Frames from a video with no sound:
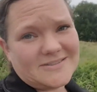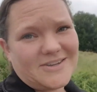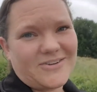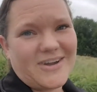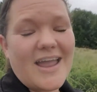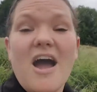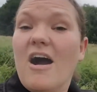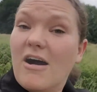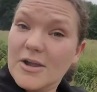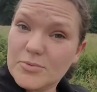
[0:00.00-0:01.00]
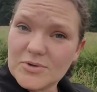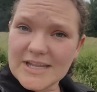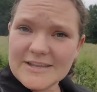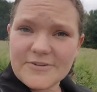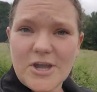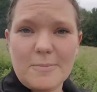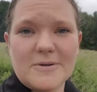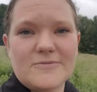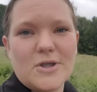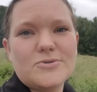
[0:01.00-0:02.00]
All right, I will leave a couple
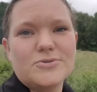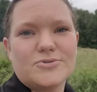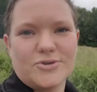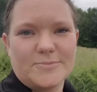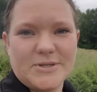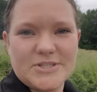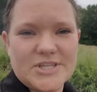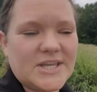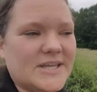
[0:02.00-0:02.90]
of local groomers